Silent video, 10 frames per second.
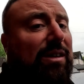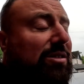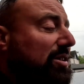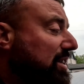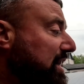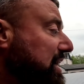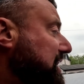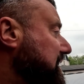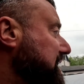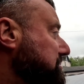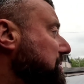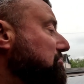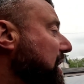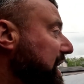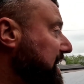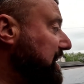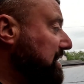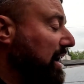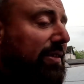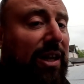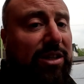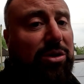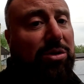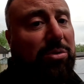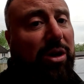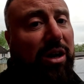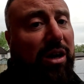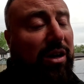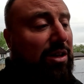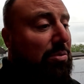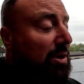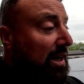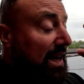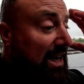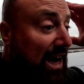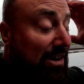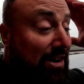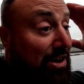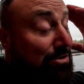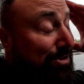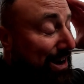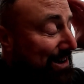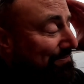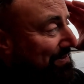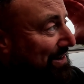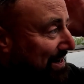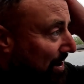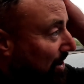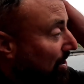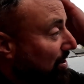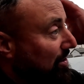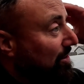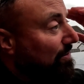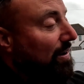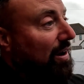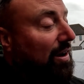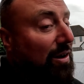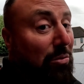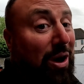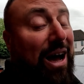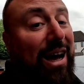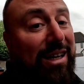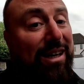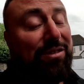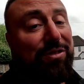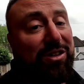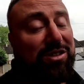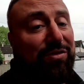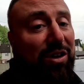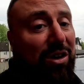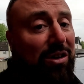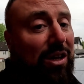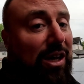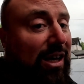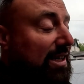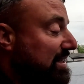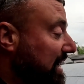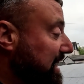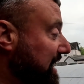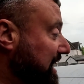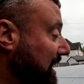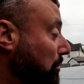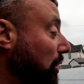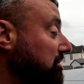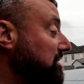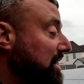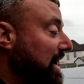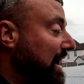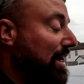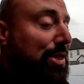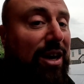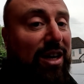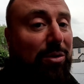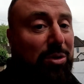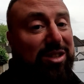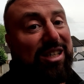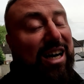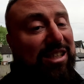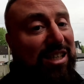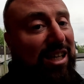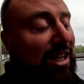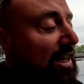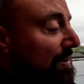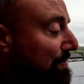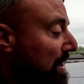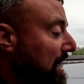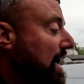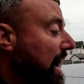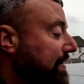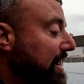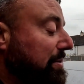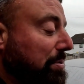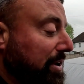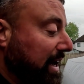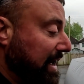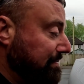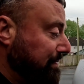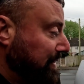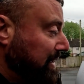So say that it's been raining and then you want to get your car out of the rain, or what I did first of all is I washed the car thinking I want it nice and clean, and then I put it in.